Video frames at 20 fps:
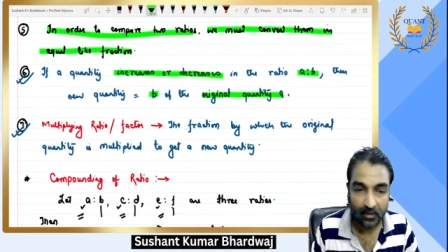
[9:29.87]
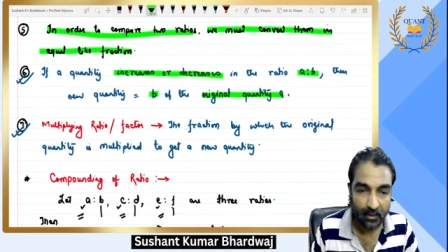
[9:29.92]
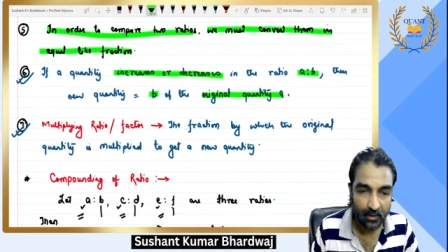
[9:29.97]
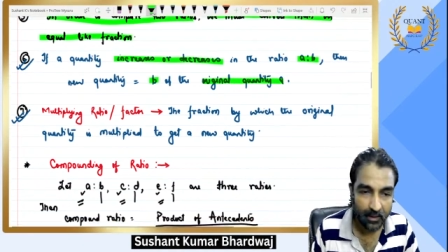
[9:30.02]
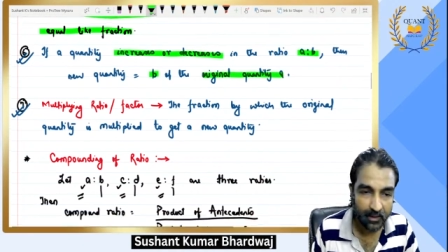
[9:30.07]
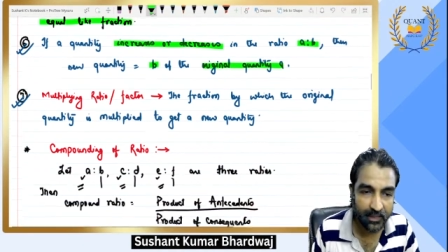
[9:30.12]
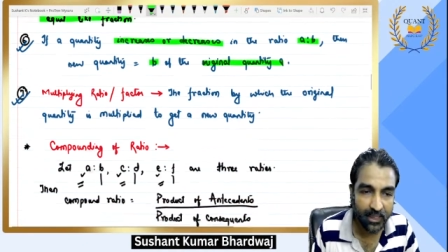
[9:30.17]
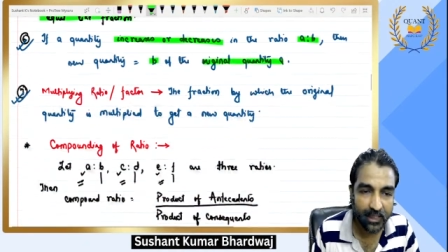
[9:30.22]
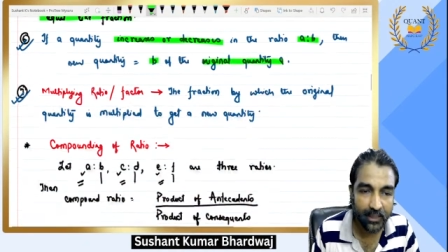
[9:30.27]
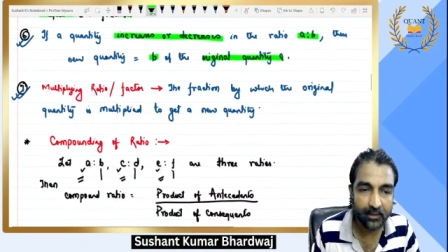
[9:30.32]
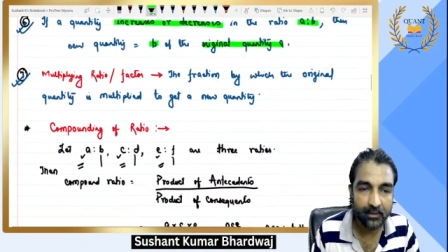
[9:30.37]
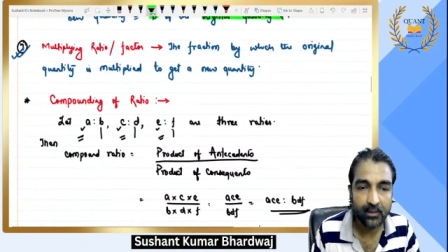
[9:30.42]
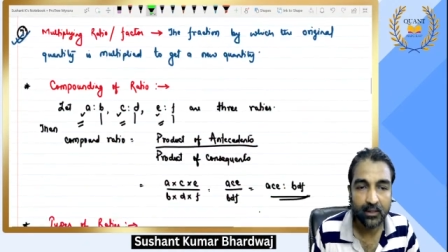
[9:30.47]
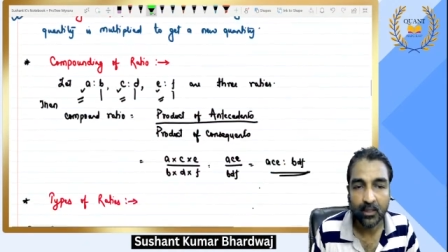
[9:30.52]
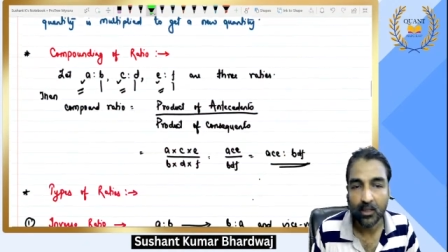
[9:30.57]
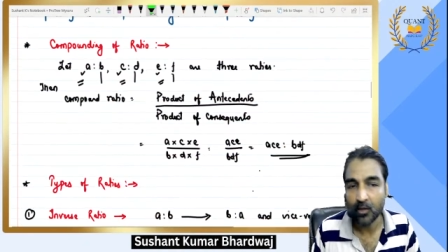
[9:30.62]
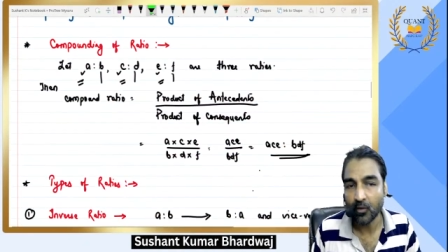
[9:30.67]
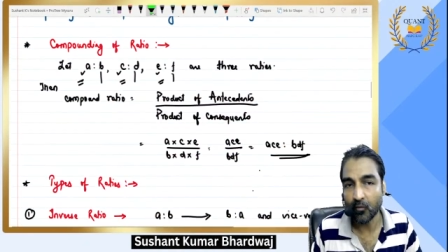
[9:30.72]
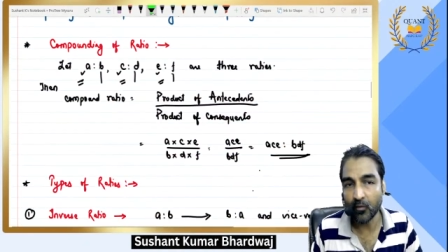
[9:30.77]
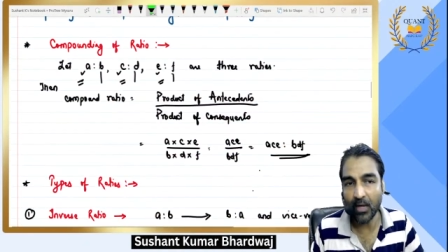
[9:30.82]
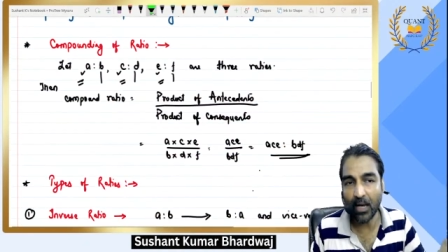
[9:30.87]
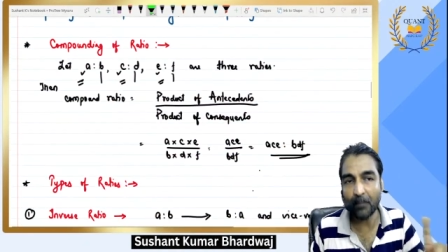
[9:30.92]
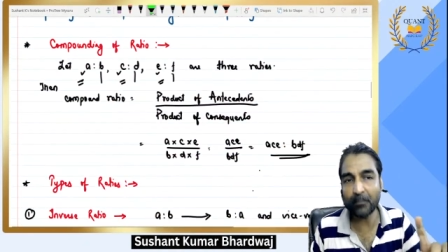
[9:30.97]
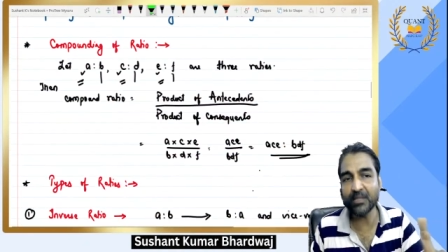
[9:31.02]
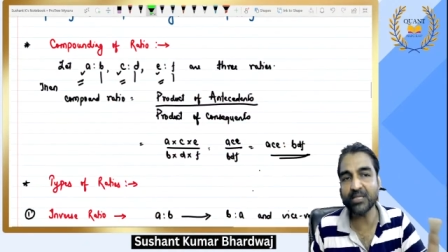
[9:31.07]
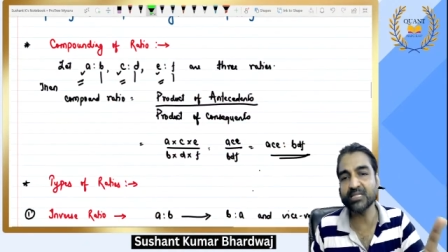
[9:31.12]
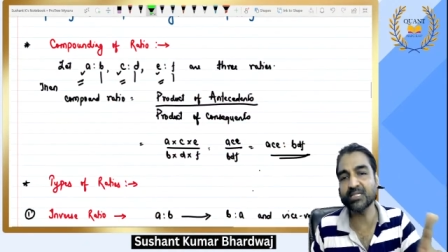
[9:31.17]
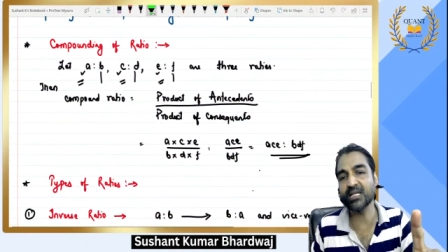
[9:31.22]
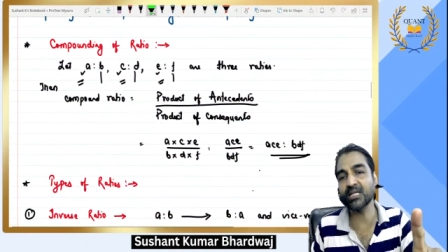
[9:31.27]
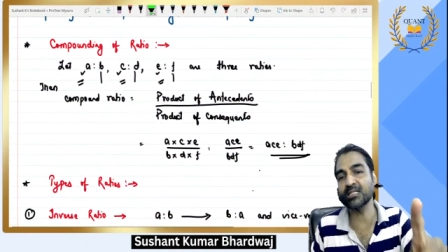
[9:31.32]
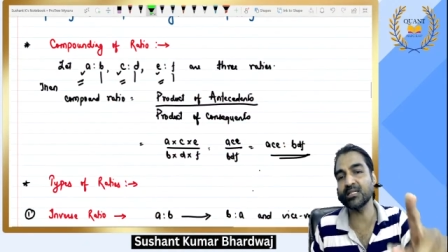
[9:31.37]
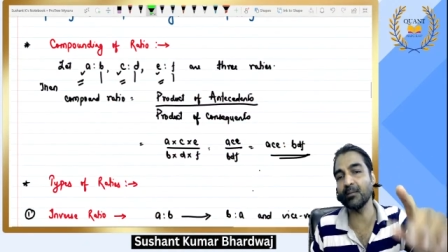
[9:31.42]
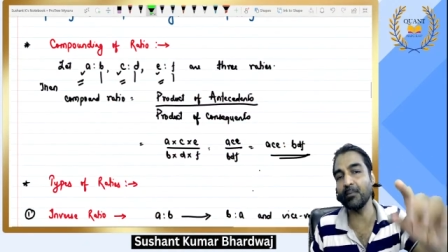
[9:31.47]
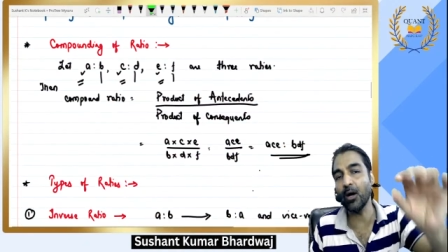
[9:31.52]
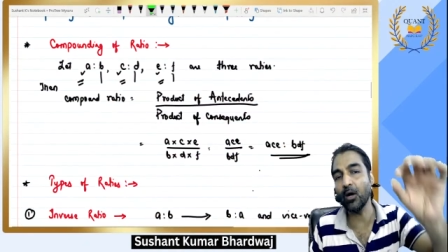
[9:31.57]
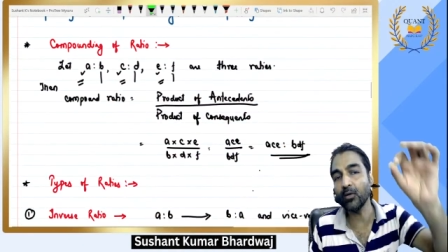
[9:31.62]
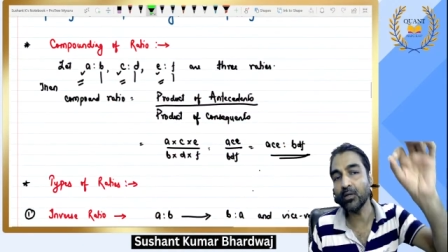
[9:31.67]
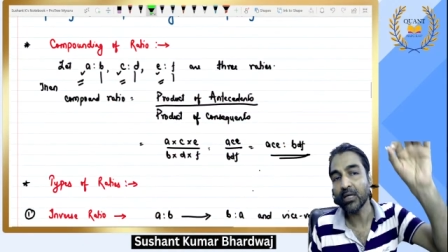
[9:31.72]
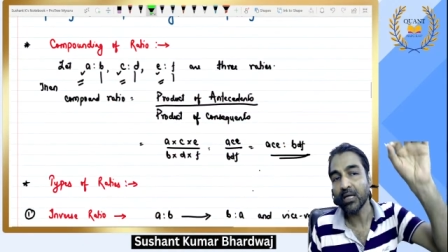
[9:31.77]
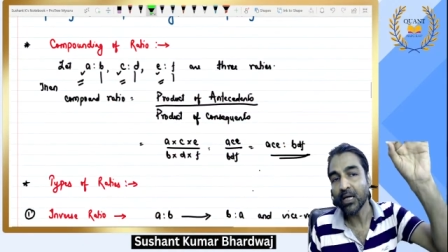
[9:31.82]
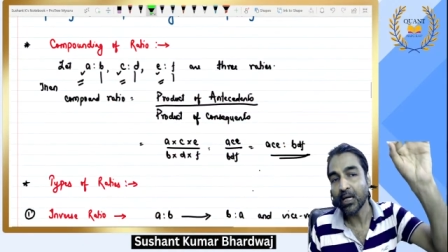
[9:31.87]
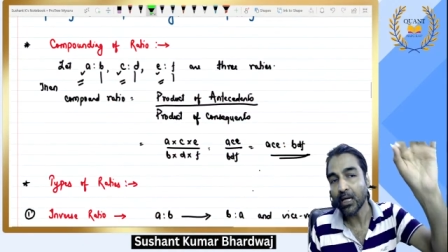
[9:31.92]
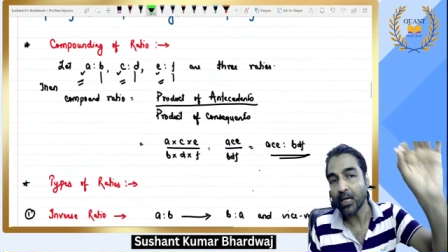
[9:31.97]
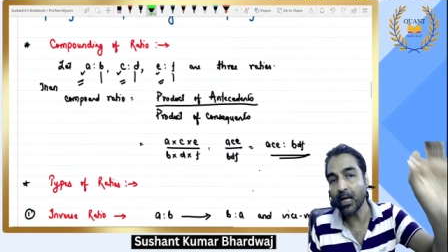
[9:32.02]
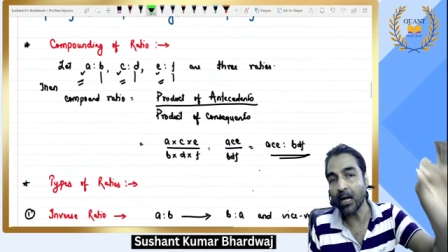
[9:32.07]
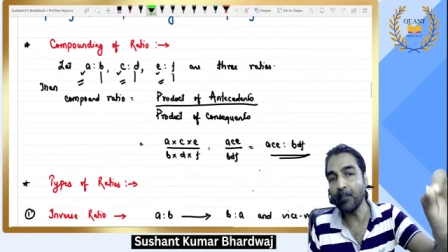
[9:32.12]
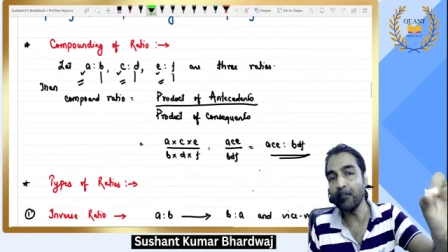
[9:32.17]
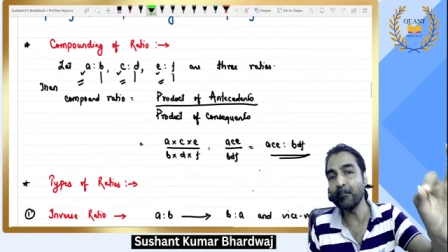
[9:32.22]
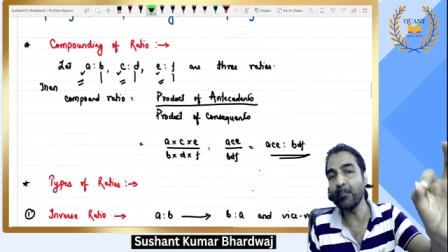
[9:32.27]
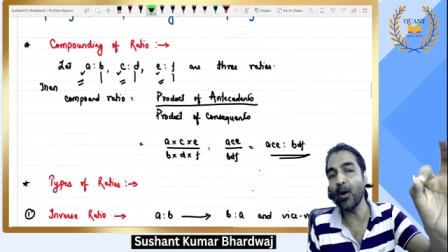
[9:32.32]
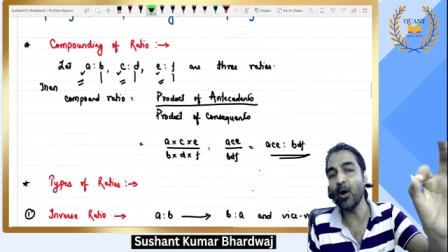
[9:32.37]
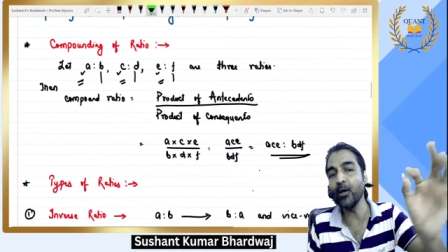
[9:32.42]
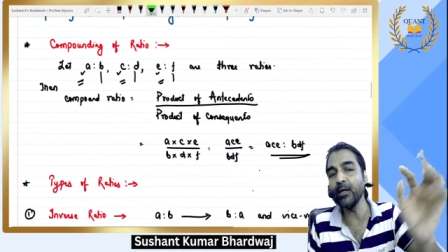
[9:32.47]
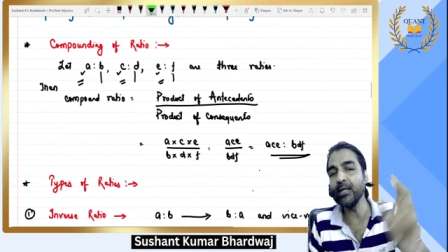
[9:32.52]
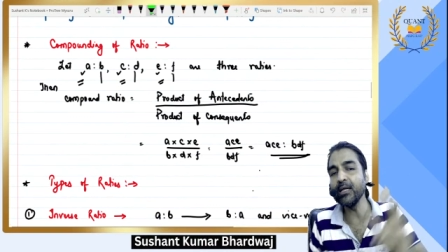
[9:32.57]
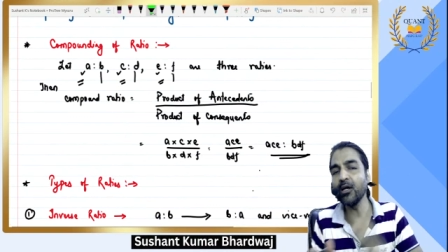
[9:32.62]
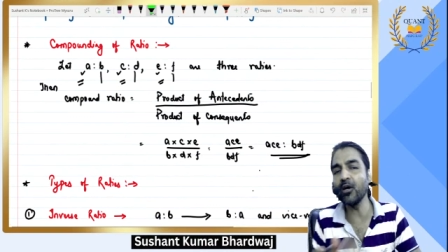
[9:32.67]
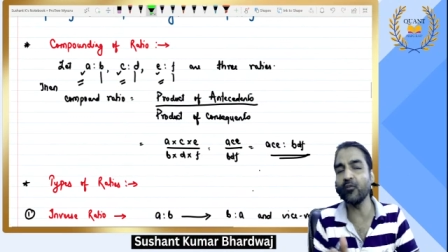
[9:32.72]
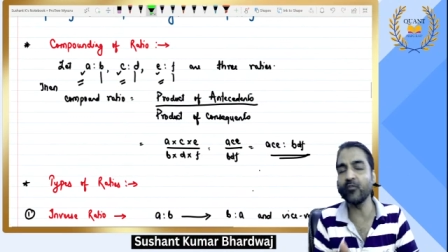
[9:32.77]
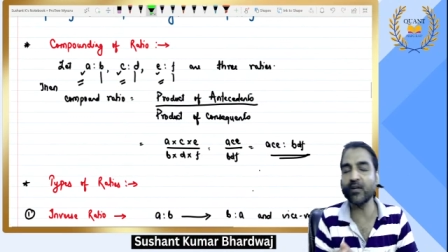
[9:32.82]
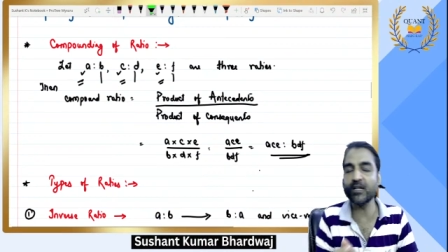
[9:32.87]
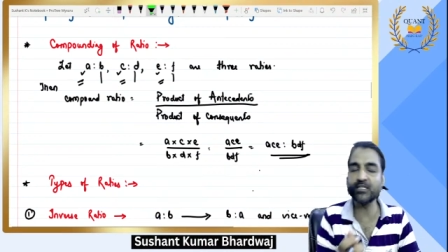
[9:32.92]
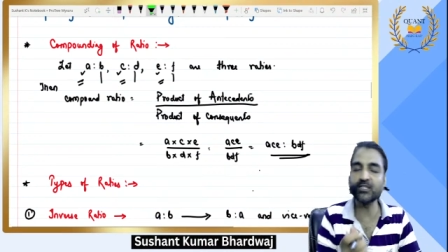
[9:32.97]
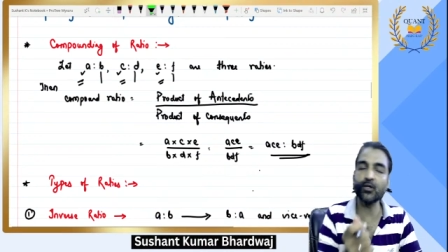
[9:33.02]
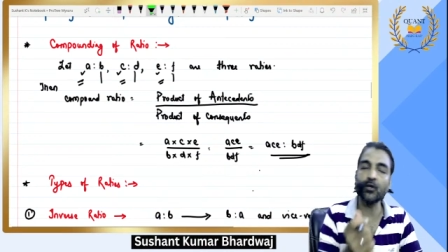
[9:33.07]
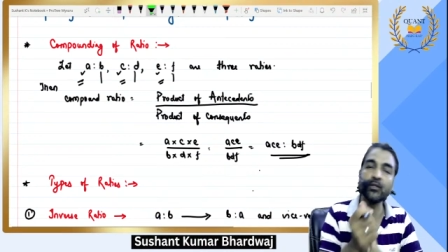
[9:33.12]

Then we have discussed about compounding of ratio.